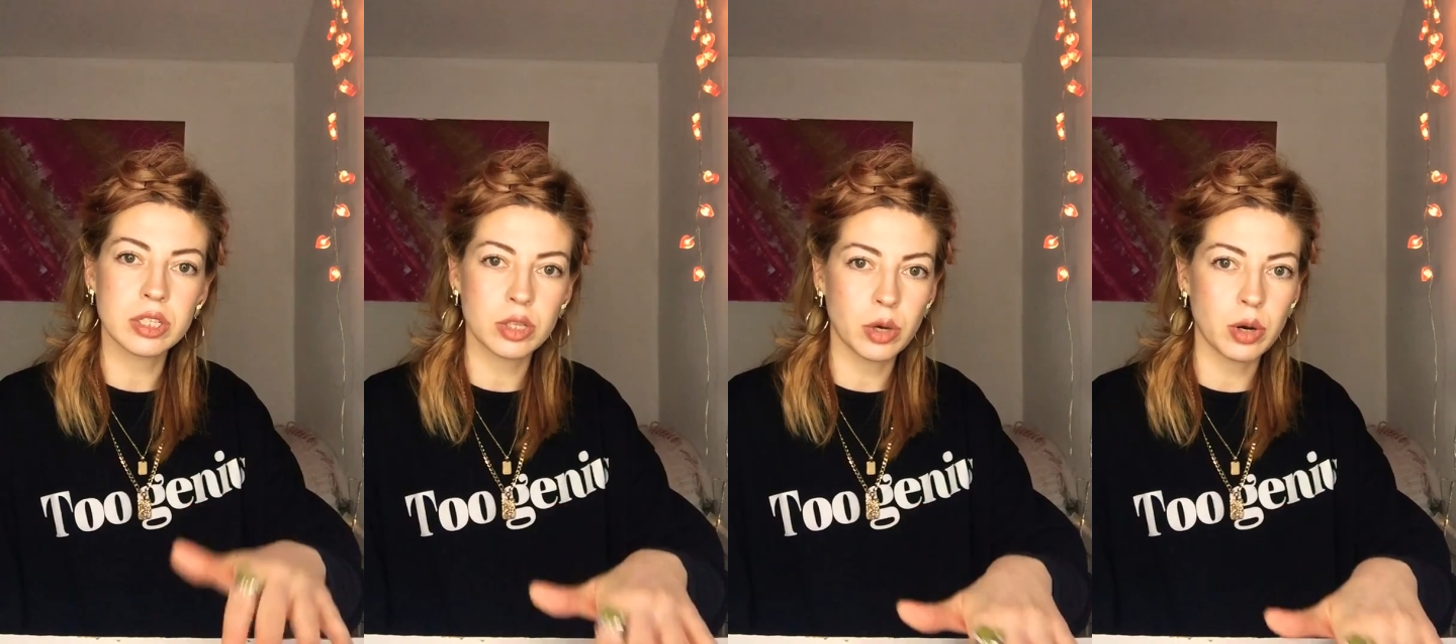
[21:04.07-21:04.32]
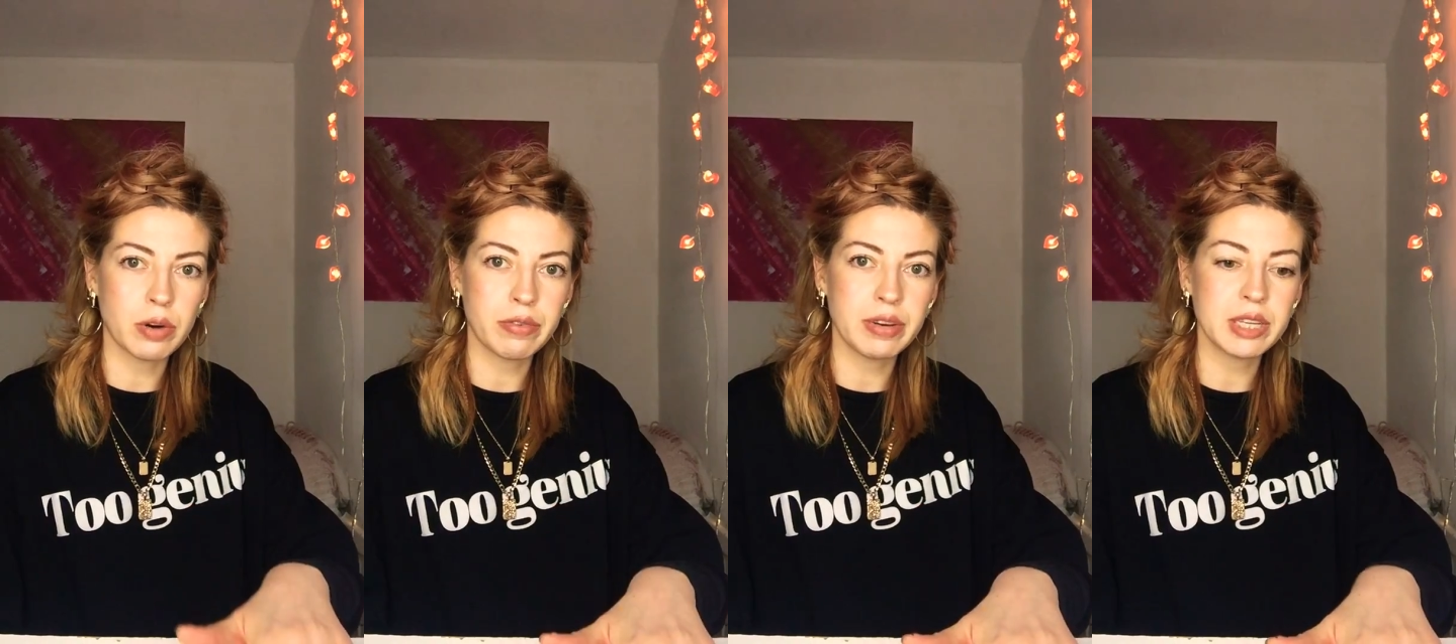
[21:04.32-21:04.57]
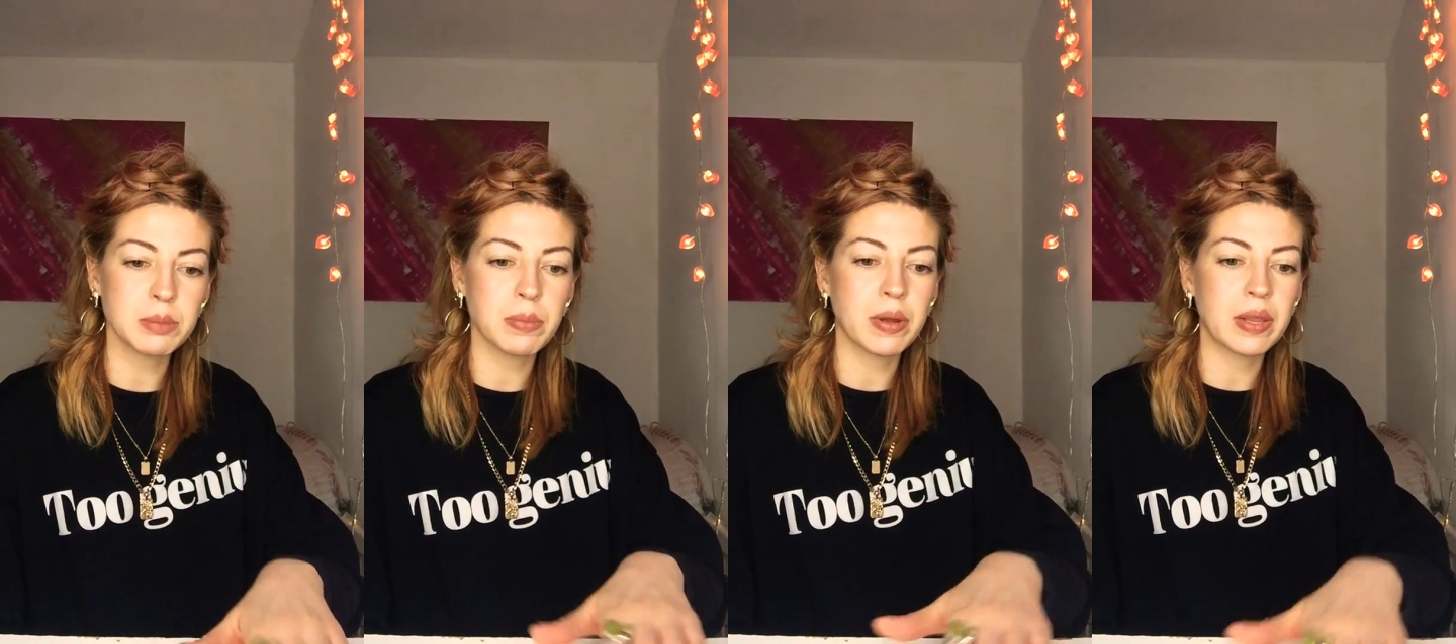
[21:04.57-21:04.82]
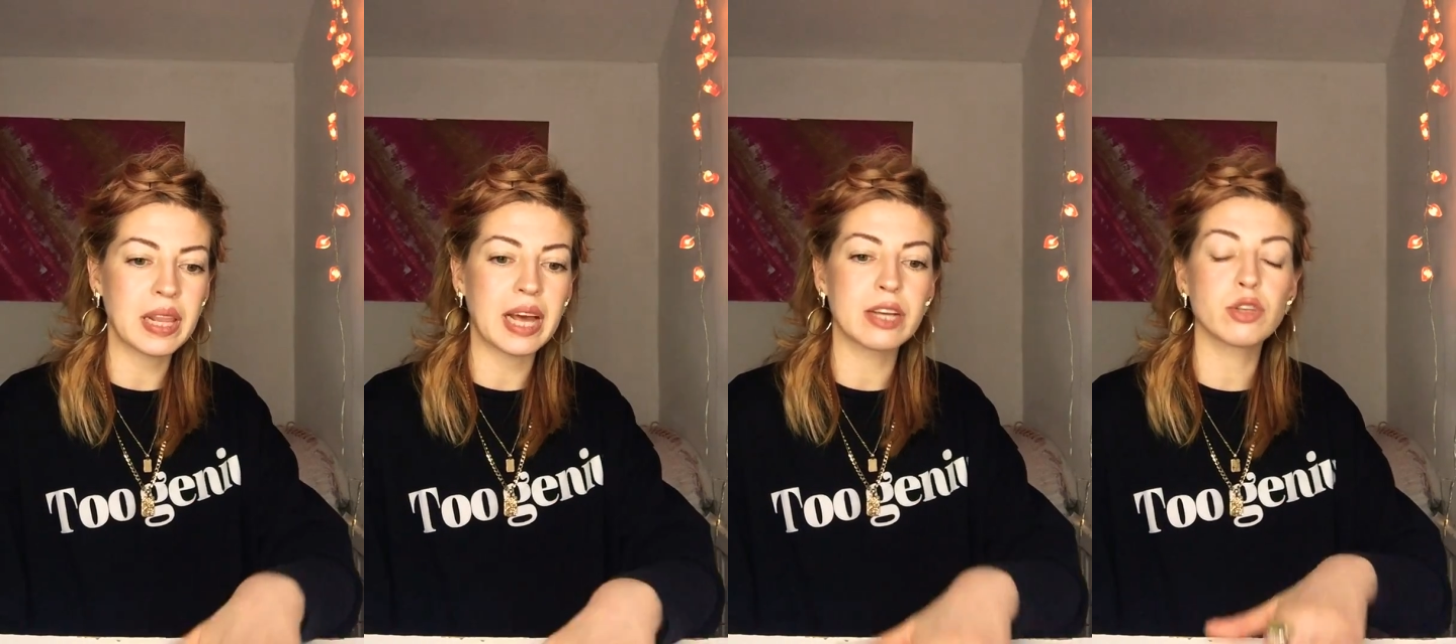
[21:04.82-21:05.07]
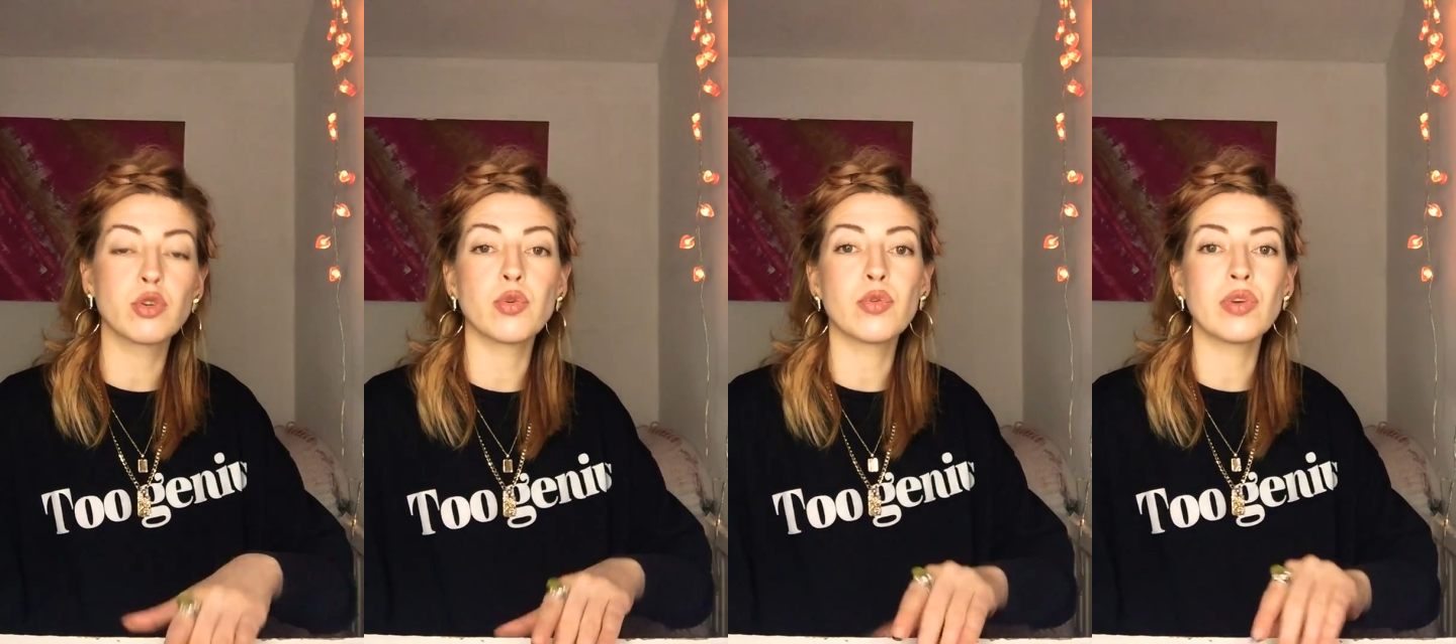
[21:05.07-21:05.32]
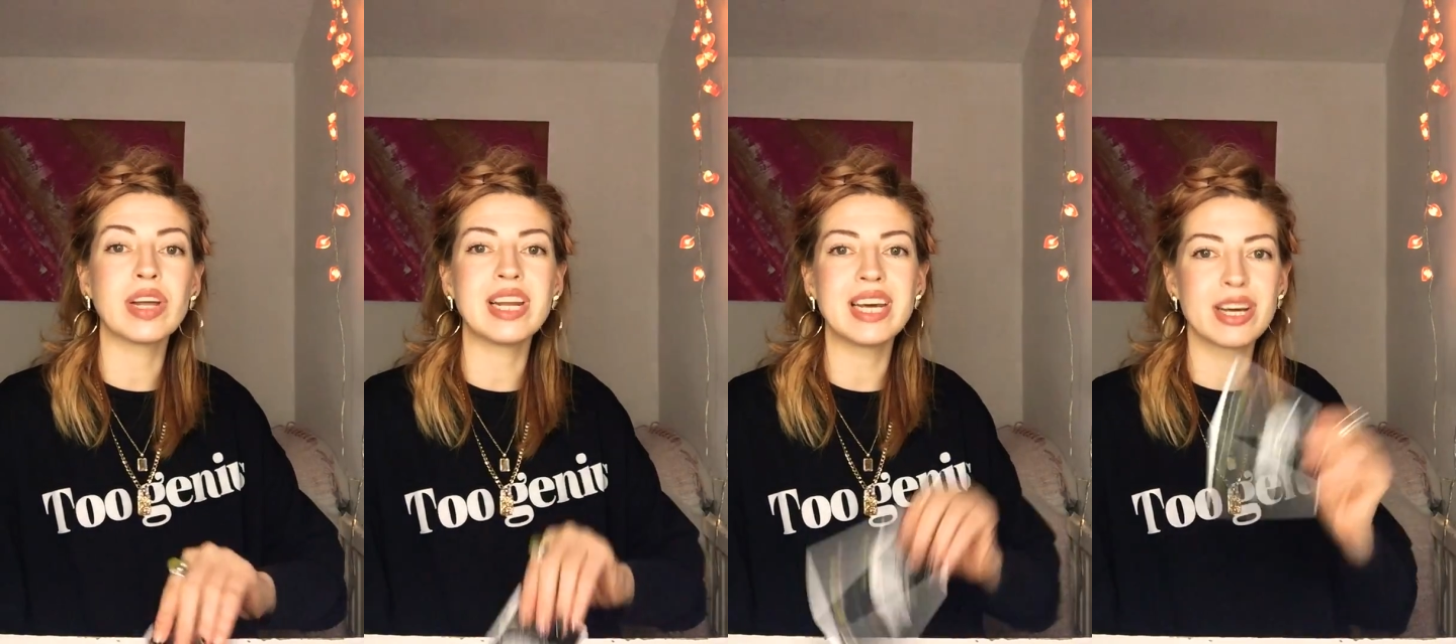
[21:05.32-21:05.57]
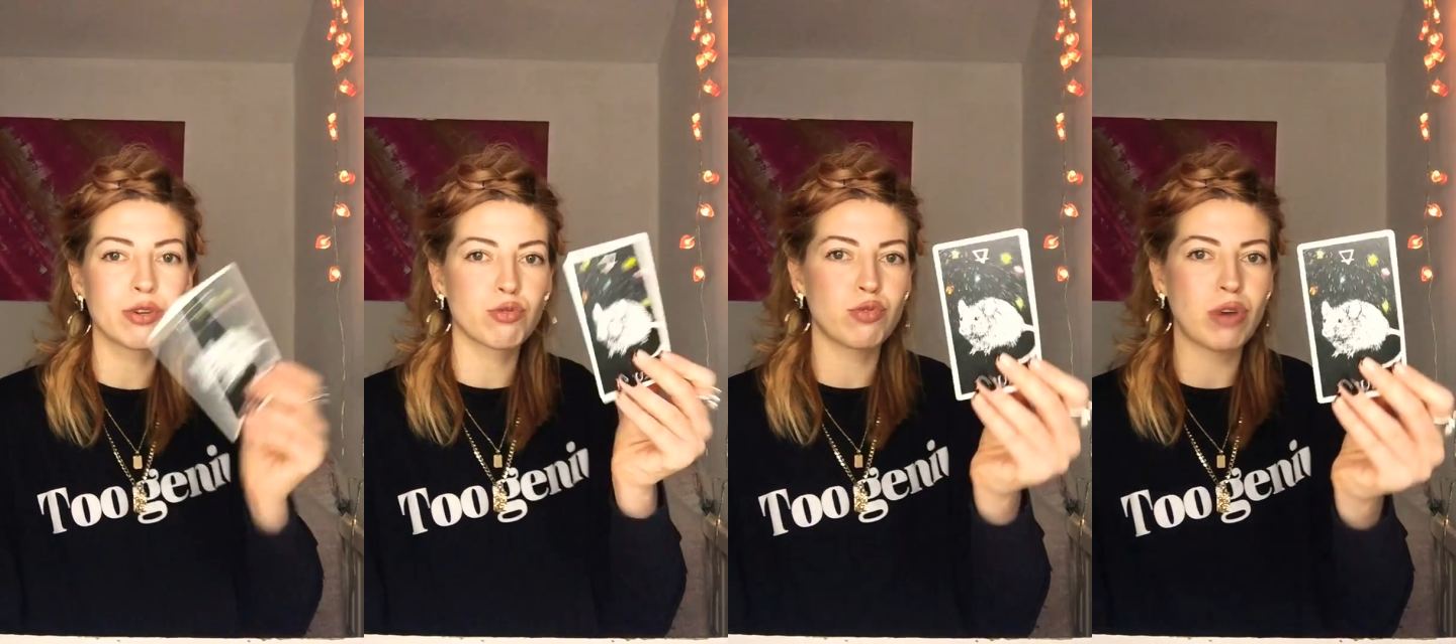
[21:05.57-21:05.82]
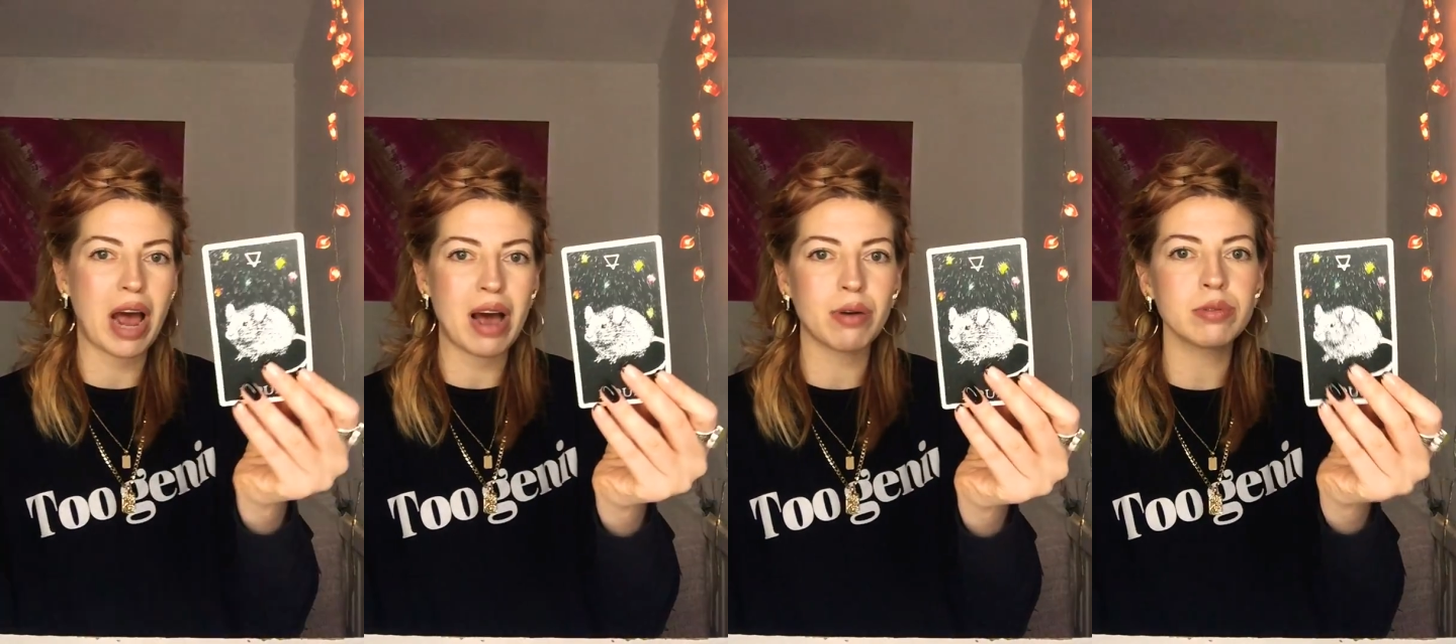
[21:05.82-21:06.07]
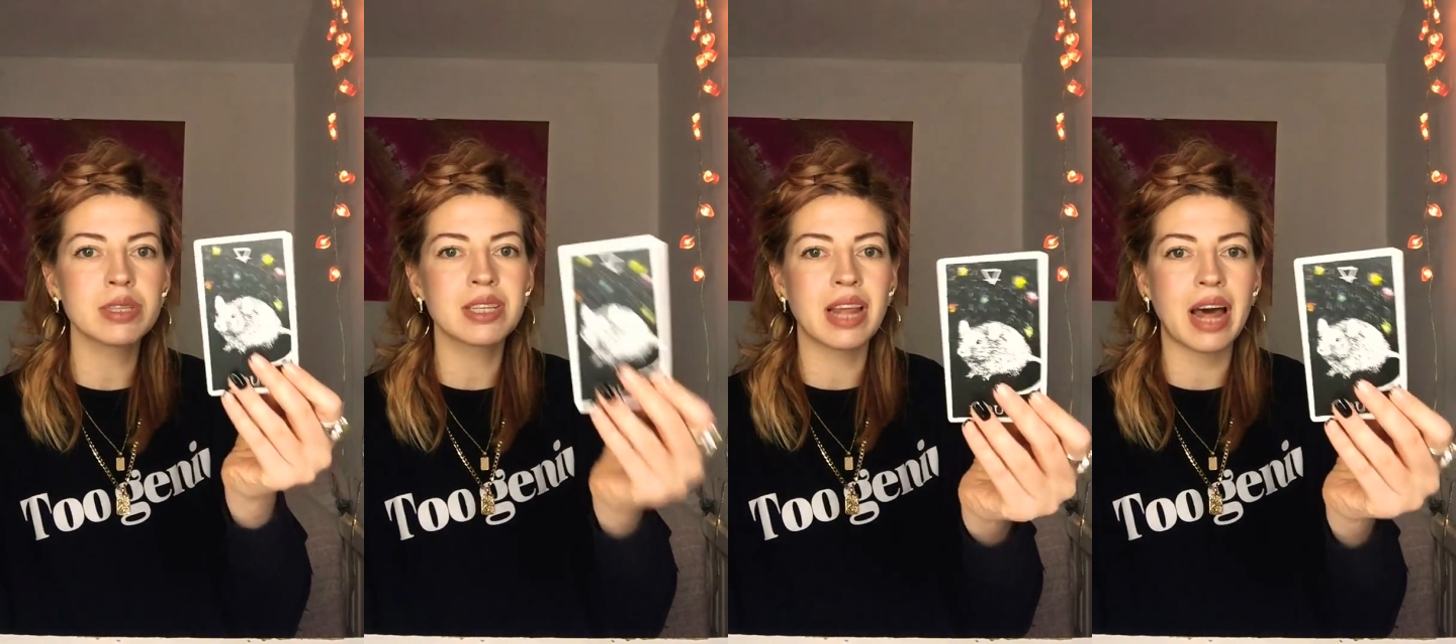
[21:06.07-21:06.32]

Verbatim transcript: the surface, but like to really ground